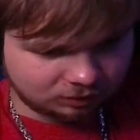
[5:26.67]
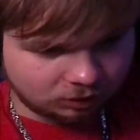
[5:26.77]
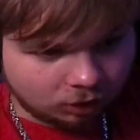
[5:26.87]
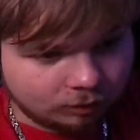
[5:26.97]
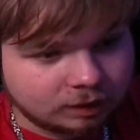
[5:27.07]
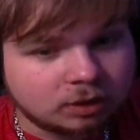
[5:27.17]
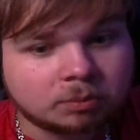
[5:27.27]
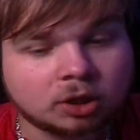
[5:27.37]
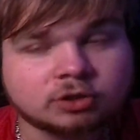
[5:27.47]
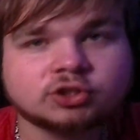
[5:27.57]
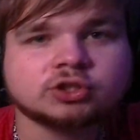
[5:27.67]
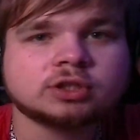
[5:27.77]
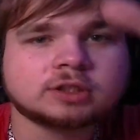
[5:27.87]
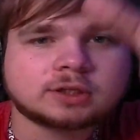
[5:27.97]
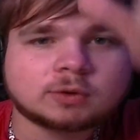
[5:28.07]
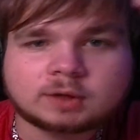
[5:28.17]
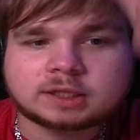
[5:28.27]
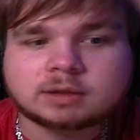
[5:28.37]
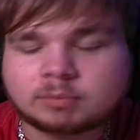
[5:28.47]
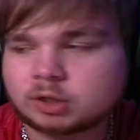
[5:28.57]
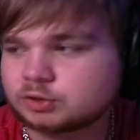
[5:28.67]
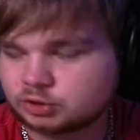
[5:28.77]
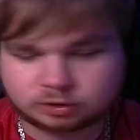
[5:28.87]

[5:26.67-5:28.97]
Go get the merch. Go get the merch.